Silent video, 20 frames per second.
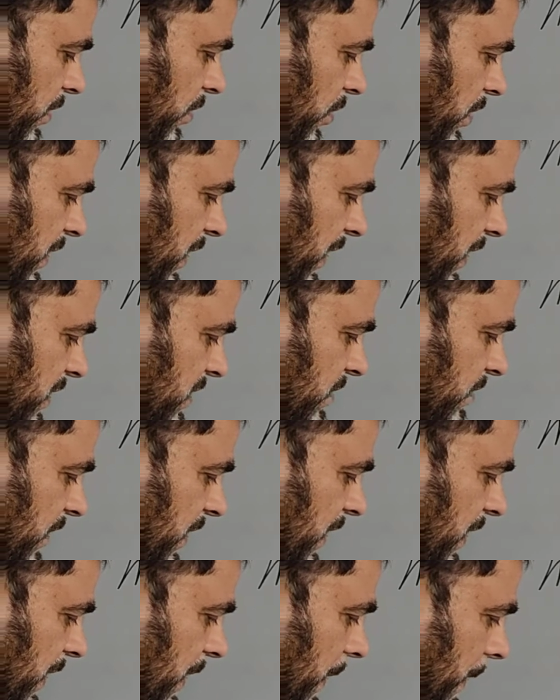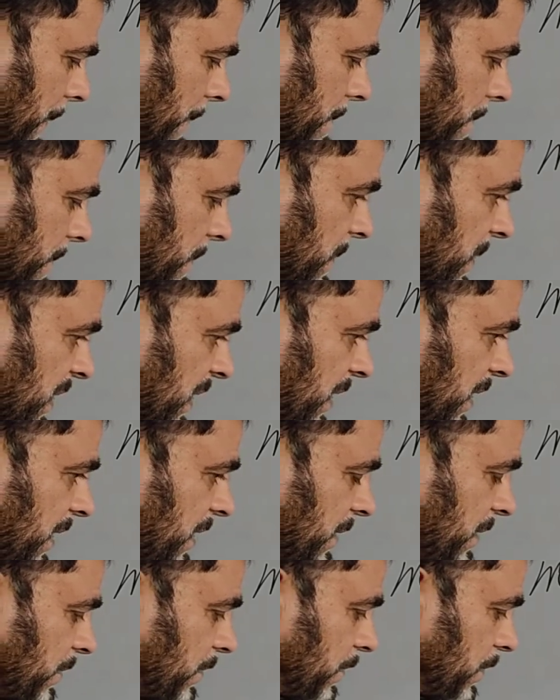naught xy
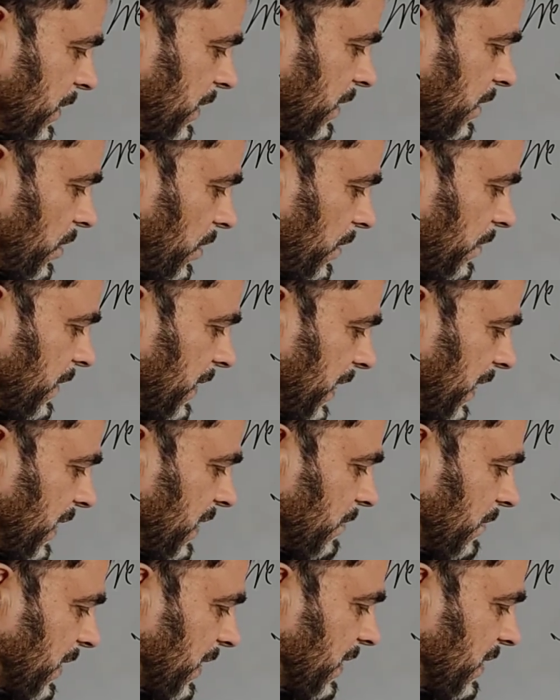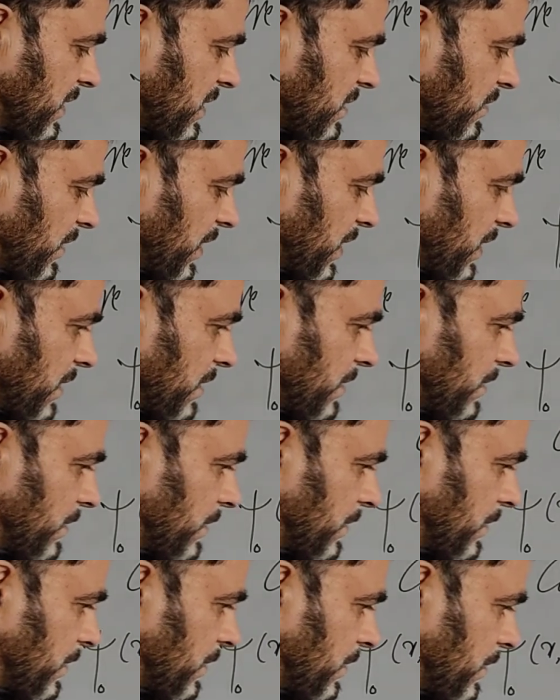p of n minus 1
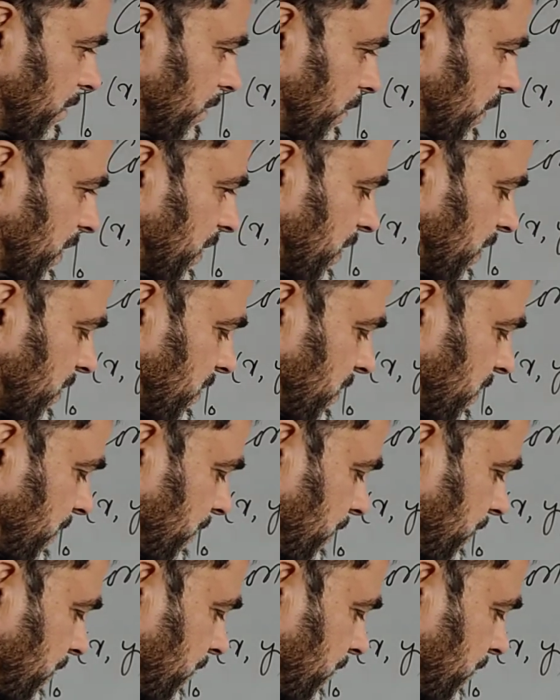plus